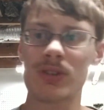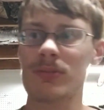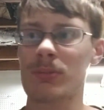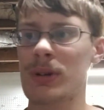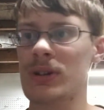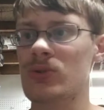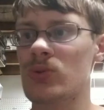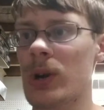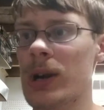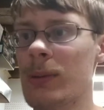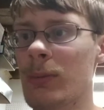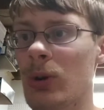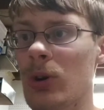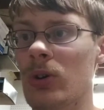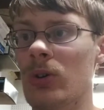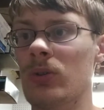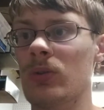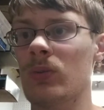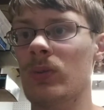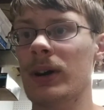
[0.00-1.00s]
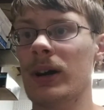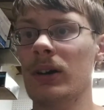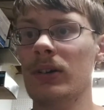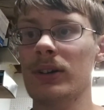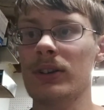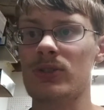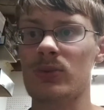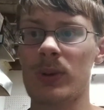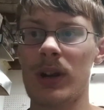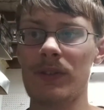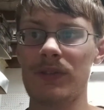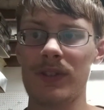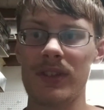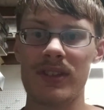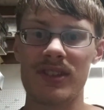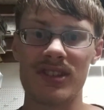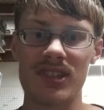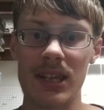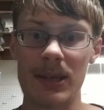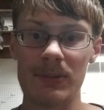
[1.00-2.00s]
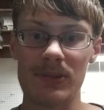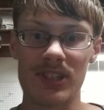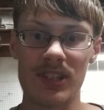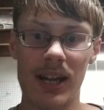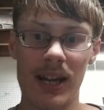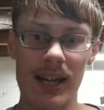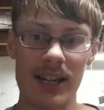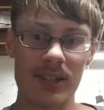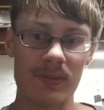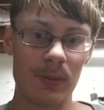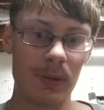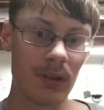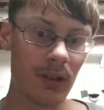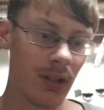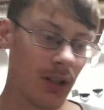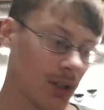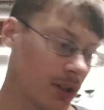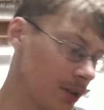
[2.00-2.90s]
my Dremel. Well, it's roughly the same size, but look,